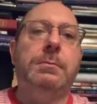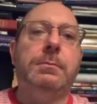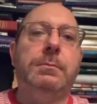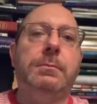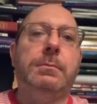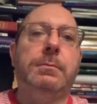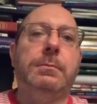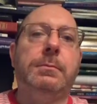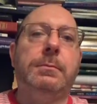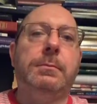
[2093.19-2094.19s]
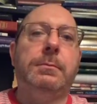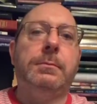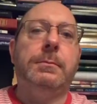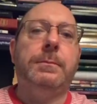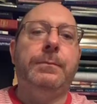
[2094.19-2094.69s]

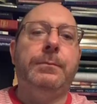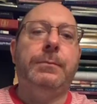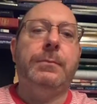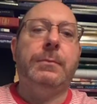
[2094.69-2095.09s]
(no one is talking)